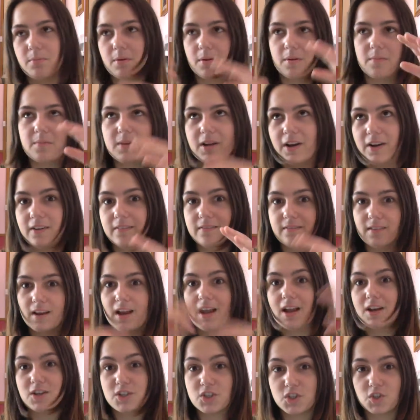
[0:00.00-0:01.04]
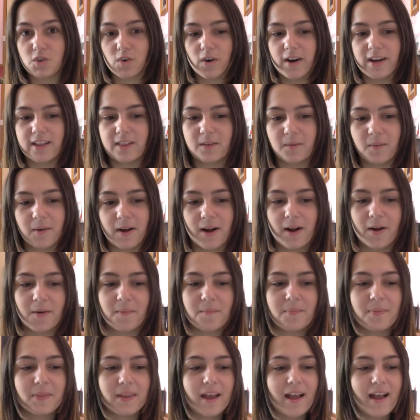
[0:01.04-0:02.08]
boom, you know, destroying the
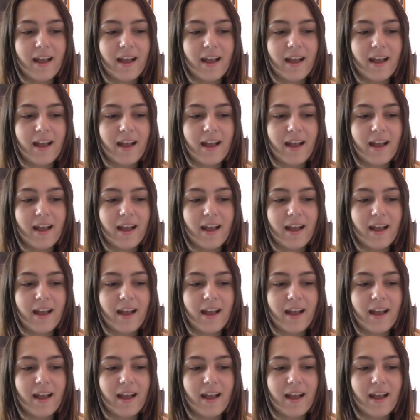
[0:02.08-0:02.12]
world.